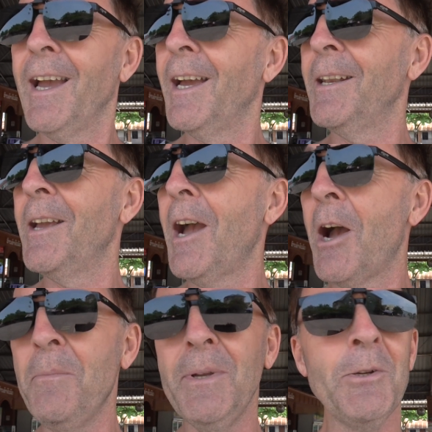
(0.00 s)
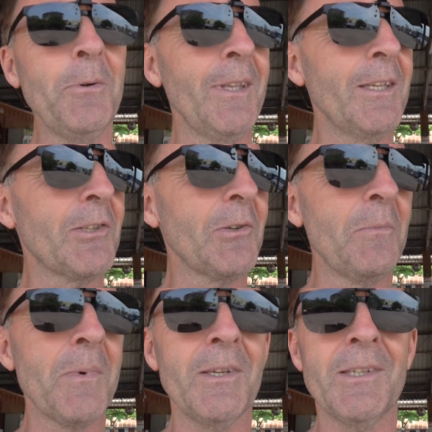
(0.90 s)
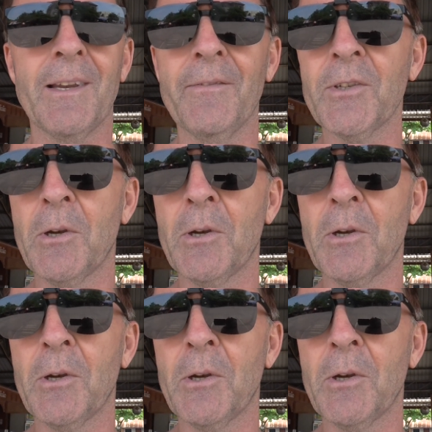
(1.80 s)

and I'll be doing this soon myself,